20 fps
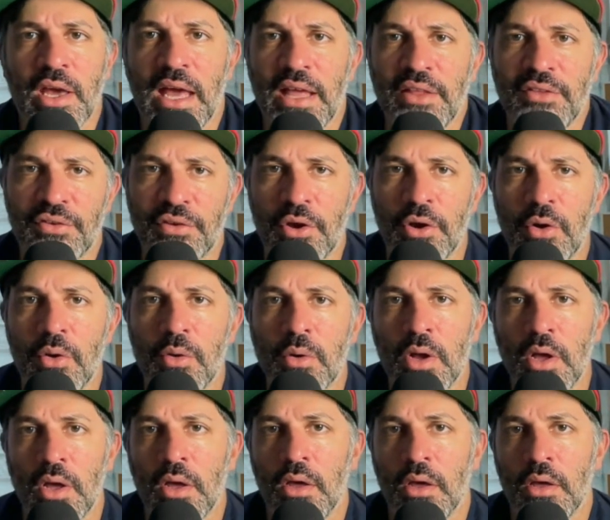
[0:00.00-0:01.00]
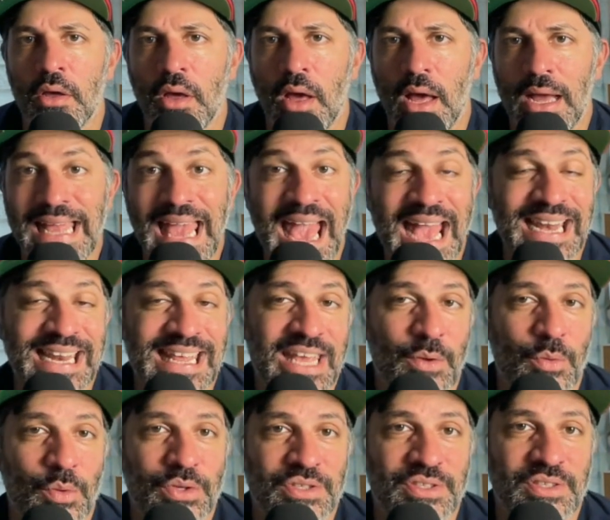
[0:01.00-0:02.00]
And so again, he
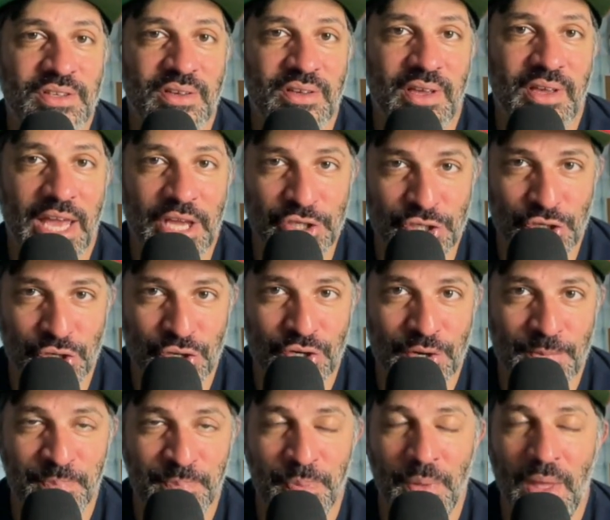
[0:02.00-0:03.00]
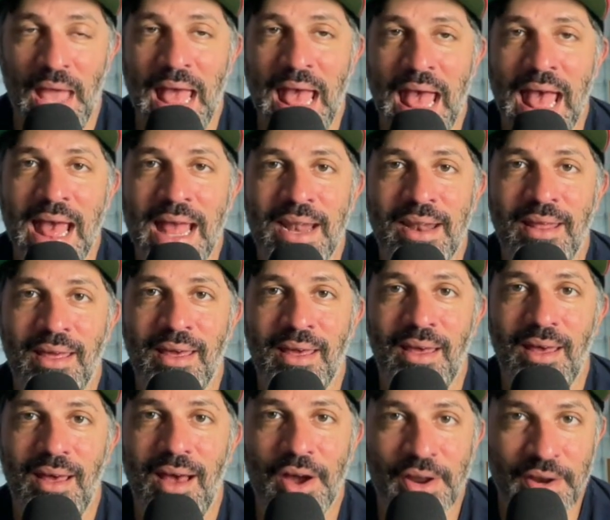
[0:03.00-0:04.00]
was injured and
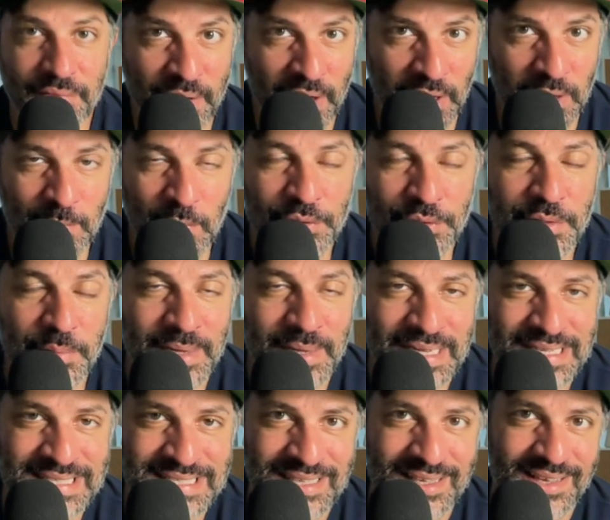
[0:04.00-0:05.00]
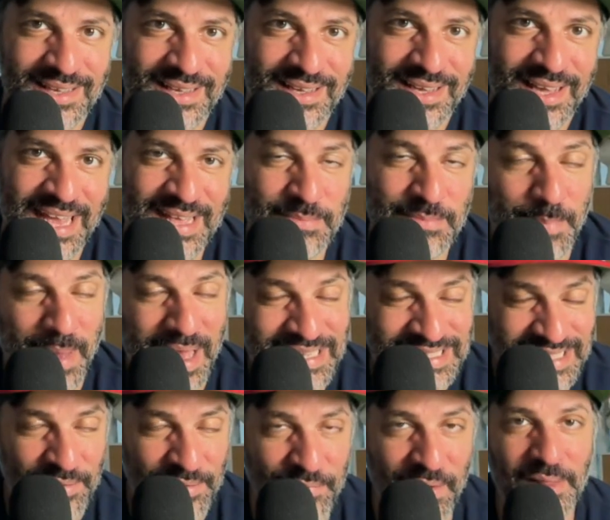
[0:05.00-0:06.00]
unavailable. And the biggest and
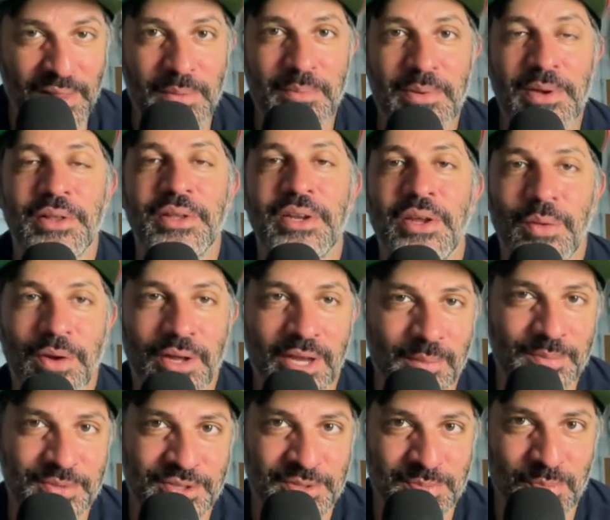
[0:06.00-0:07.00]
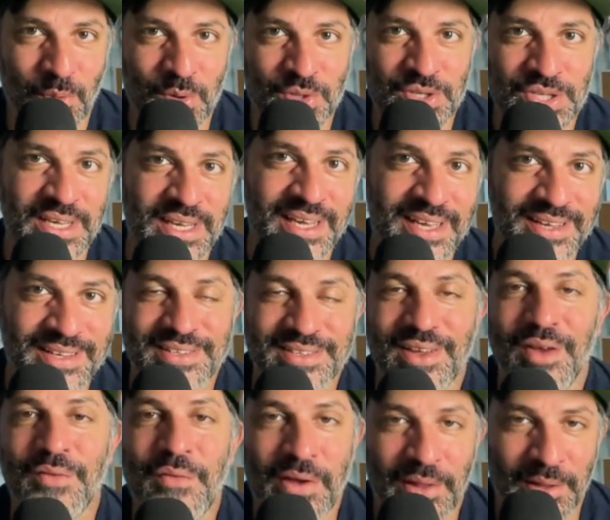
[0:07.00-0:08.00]
best availability when it comes to sports is
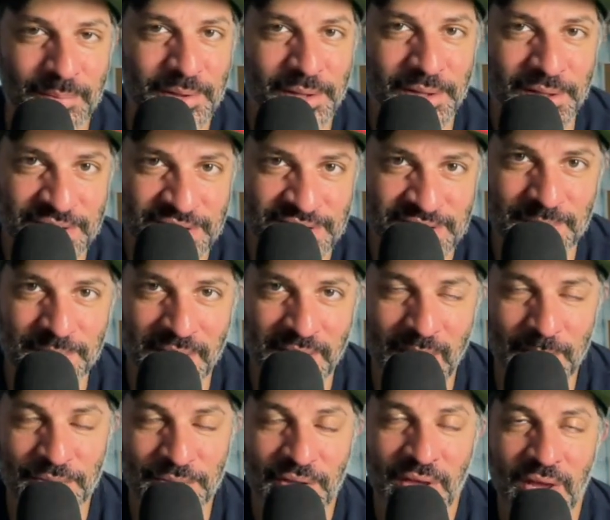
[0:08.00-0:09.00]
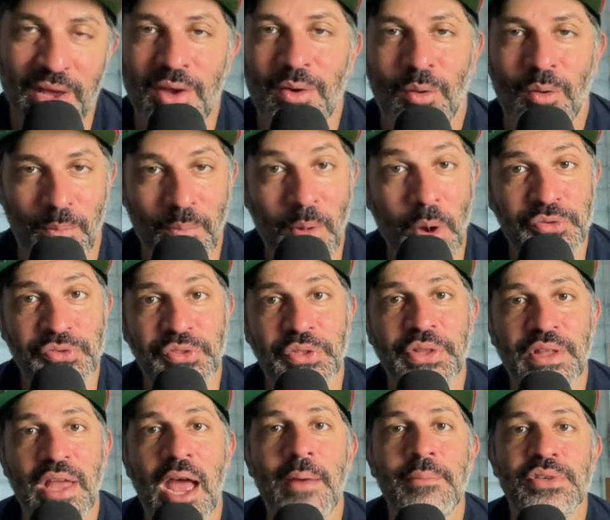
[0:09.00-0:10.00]
availability sometimes, or most of the
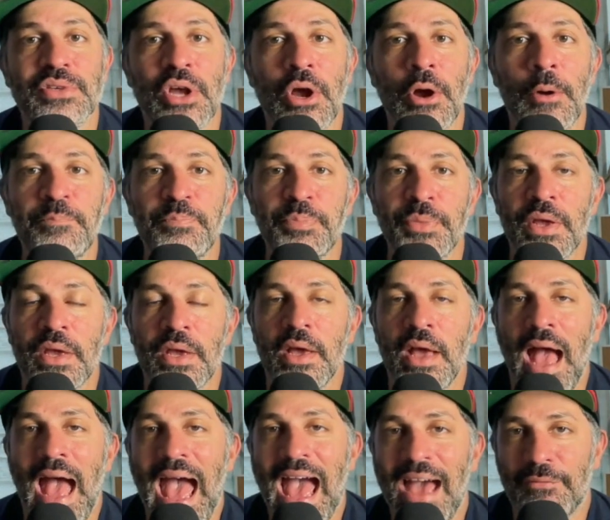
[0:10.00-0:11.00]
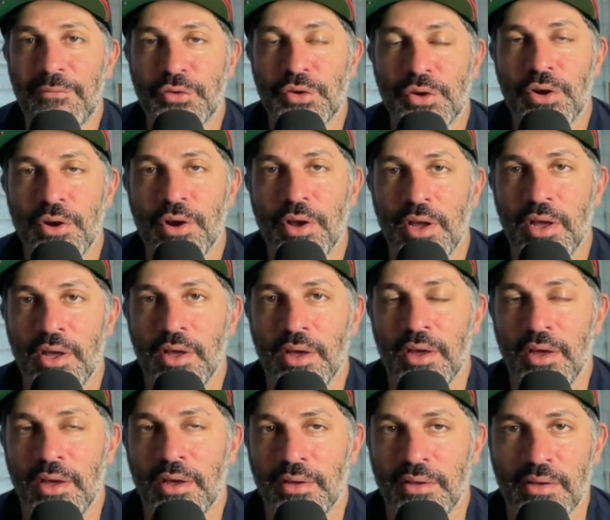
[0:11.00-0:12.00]
time. So after
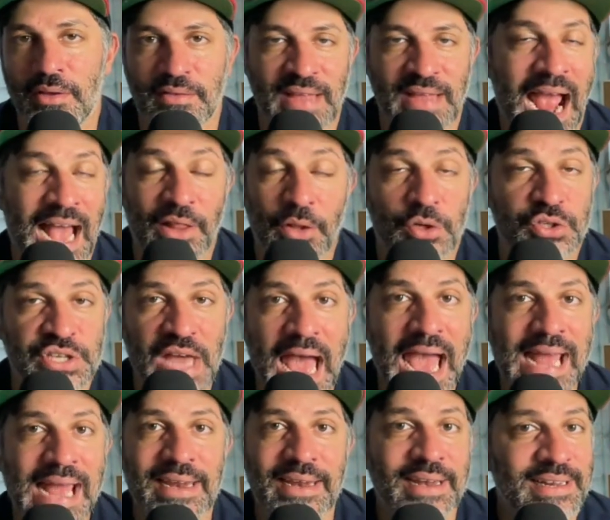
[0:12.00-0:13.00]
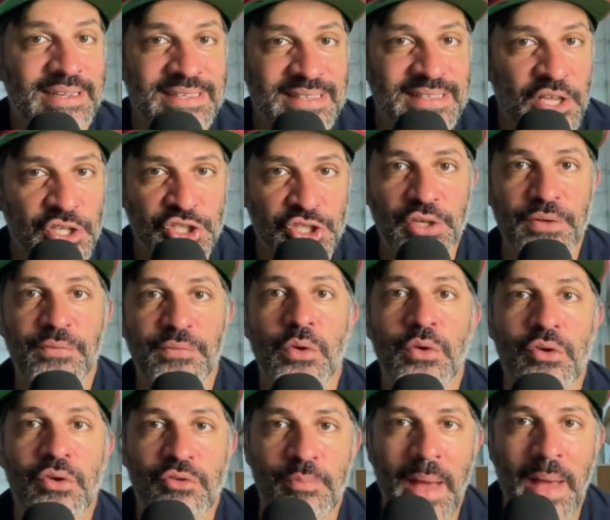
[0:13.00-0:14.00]
Tyler signed an extension a few
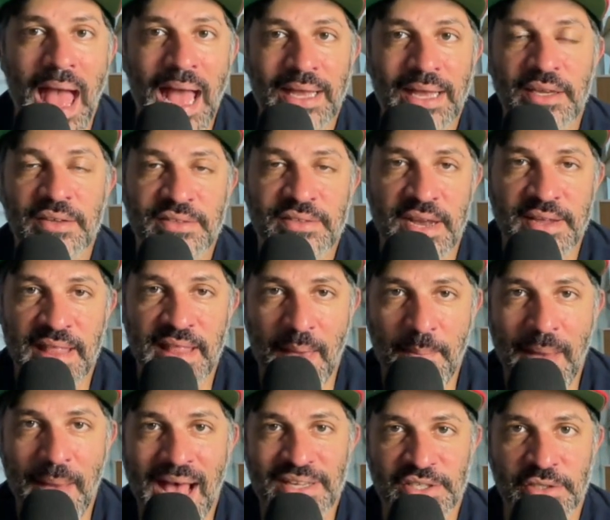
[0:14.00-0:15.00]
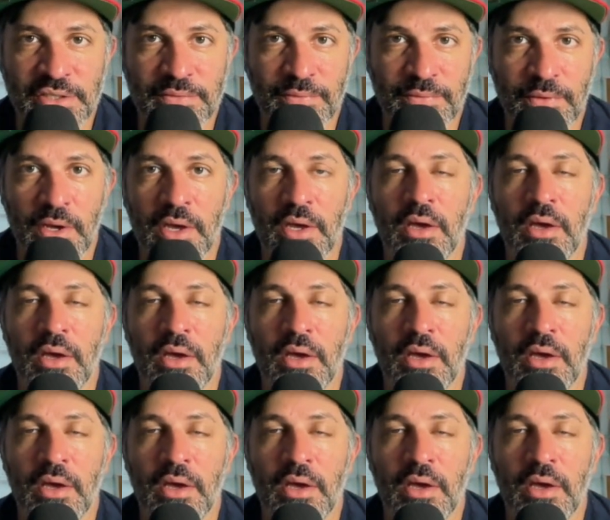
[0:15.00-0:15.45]
years back, he signed that massive